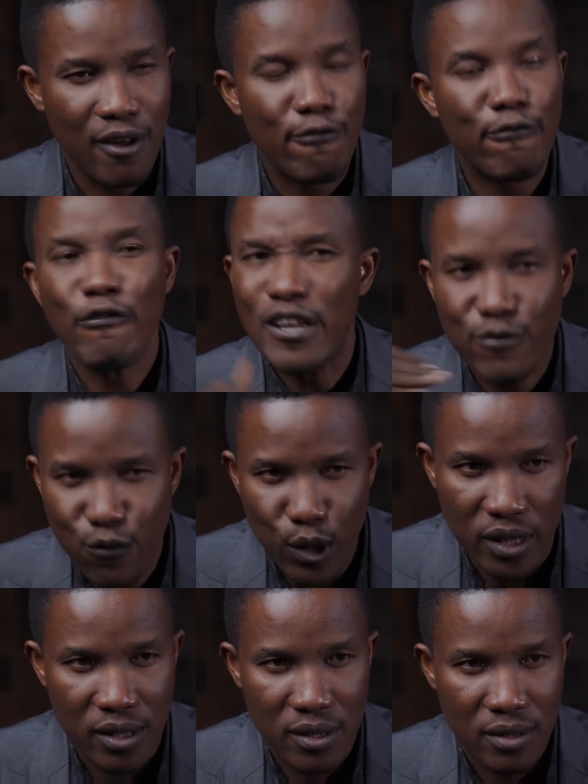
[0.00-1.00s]

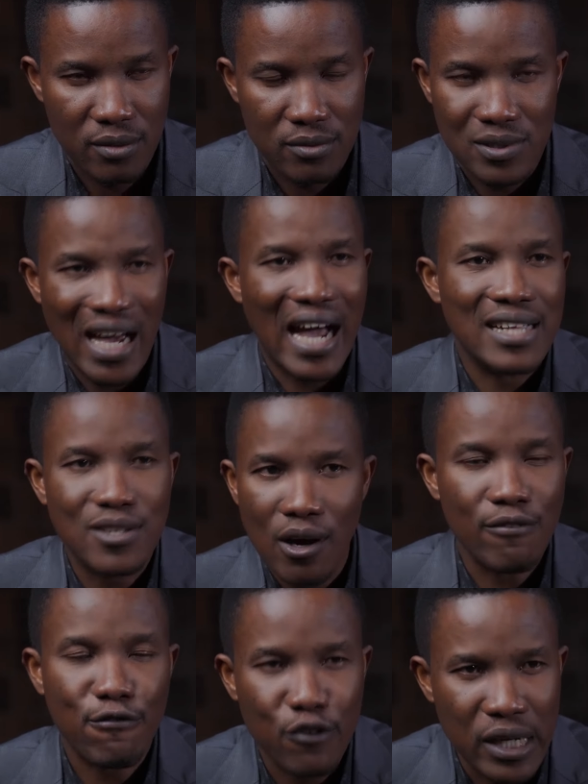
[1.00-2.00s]
faithfully, tithes,
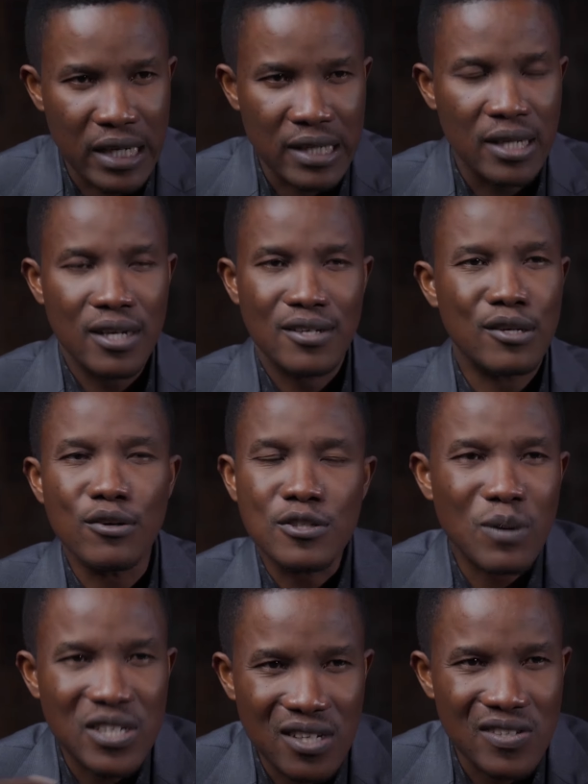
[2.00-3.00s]
offering, you know,
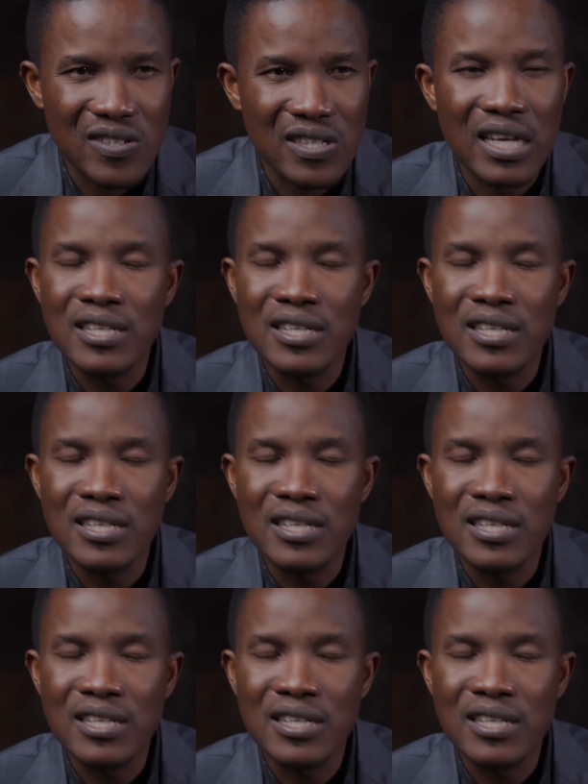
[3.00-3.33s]
special seed,